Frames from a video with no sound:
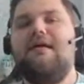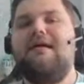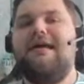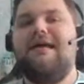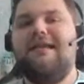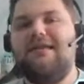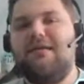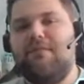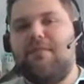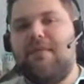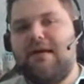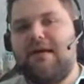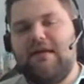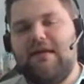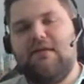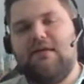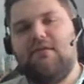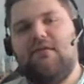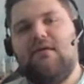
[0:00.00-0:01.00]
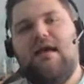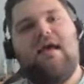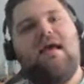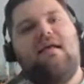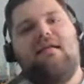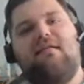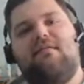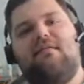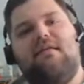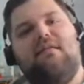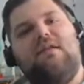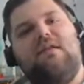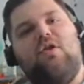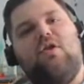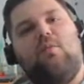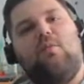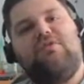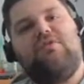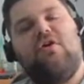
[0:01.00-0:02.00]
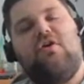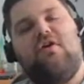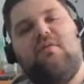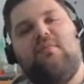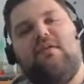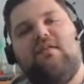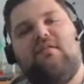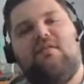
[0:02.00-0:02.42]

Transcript: in the money as in the normal tournament.